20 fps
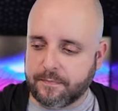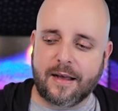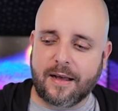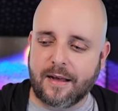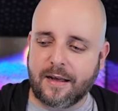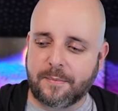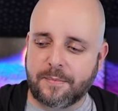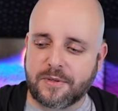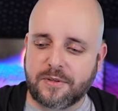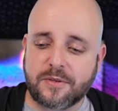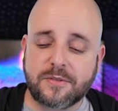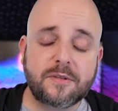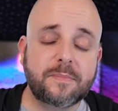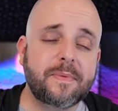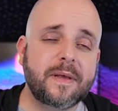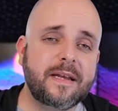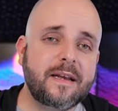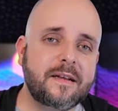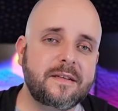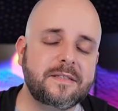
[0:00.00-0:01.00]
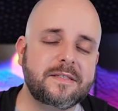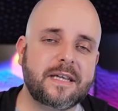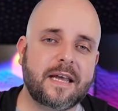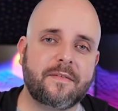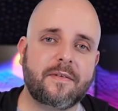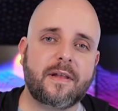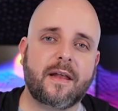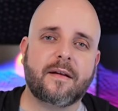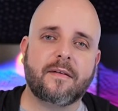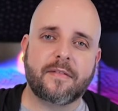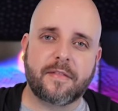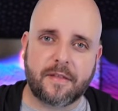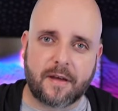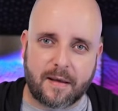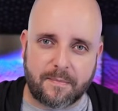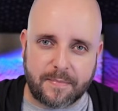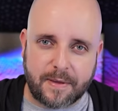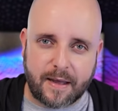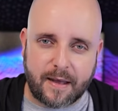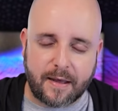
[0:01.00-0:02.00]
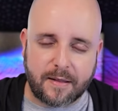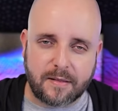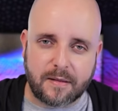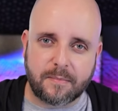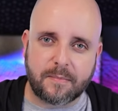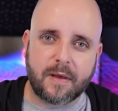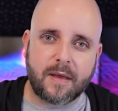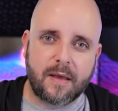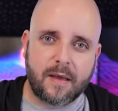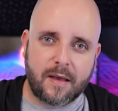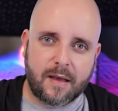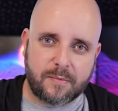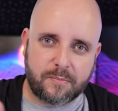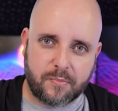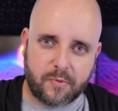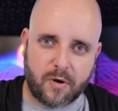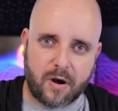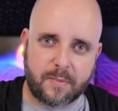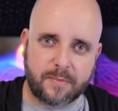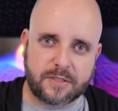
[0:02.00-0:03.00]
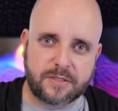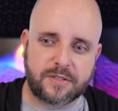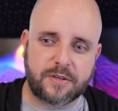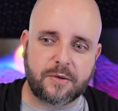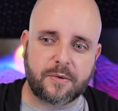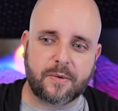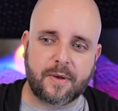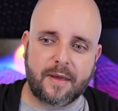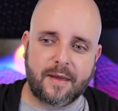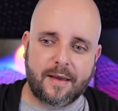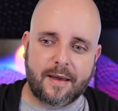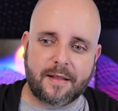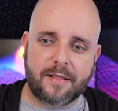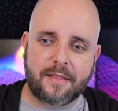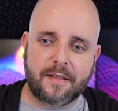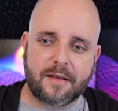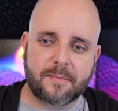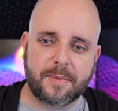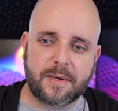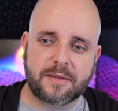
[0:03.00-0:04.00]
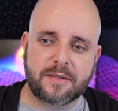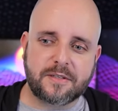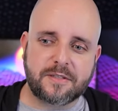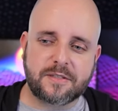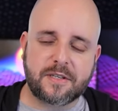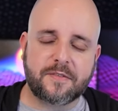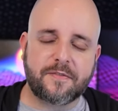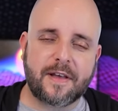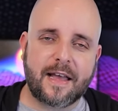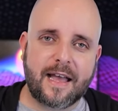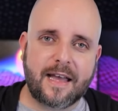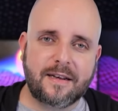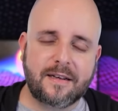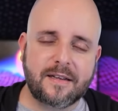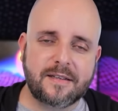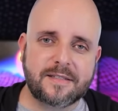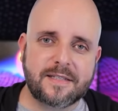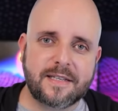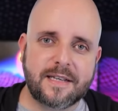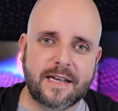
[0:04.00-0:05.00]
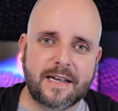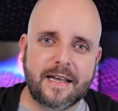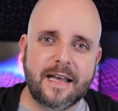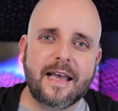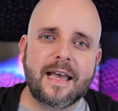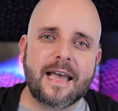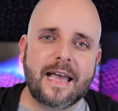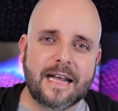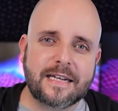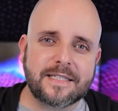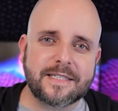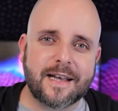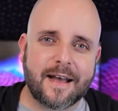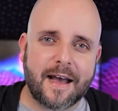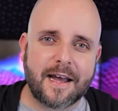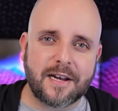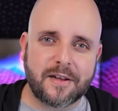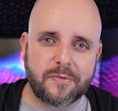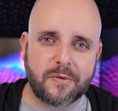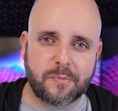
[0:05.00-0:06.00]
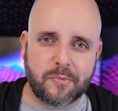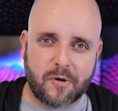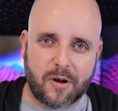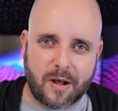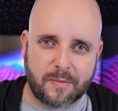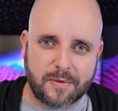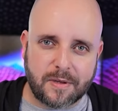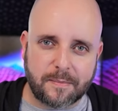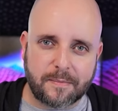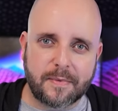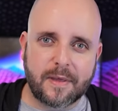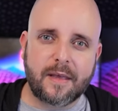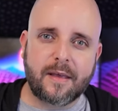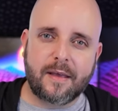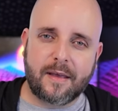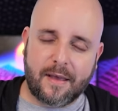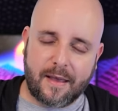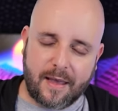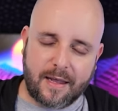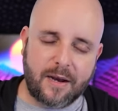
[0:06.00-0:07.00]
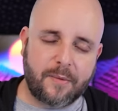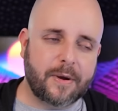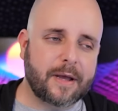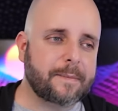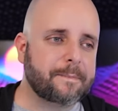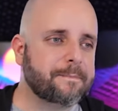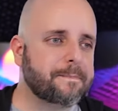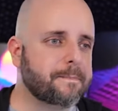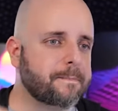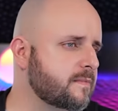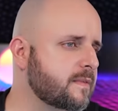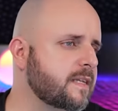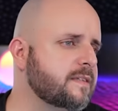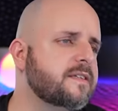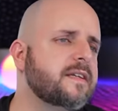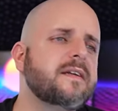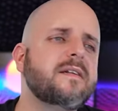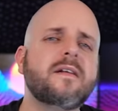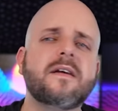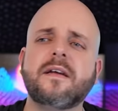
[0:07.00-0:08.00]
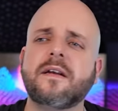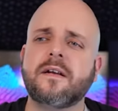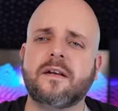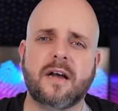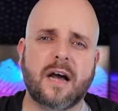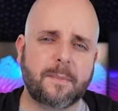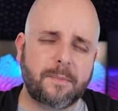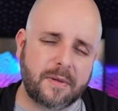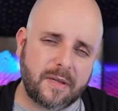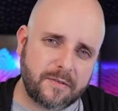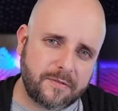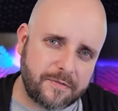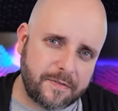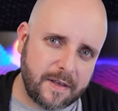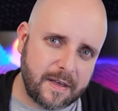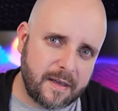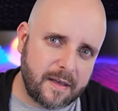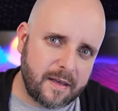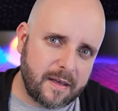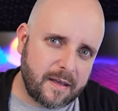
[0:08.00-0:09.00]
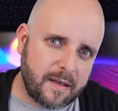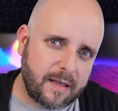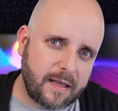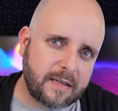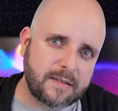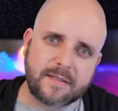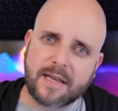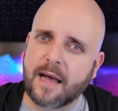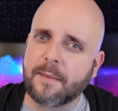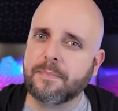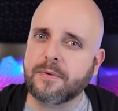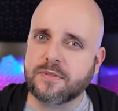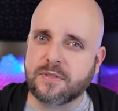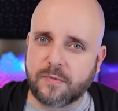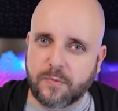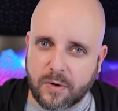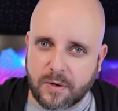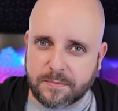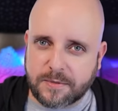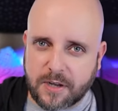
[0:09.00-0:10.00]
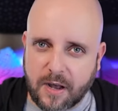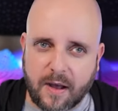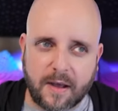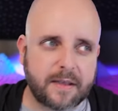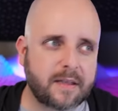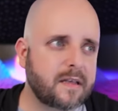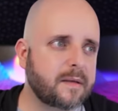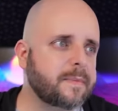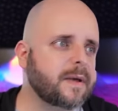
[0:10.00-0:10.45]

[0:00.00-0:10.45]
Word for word: Uh, but those opinions have a lot of thought behind them. I promise you, I think about this stuff endlessly. It's kind of a problem. Anyway, let's take a look at a couple of examples of what I'm talking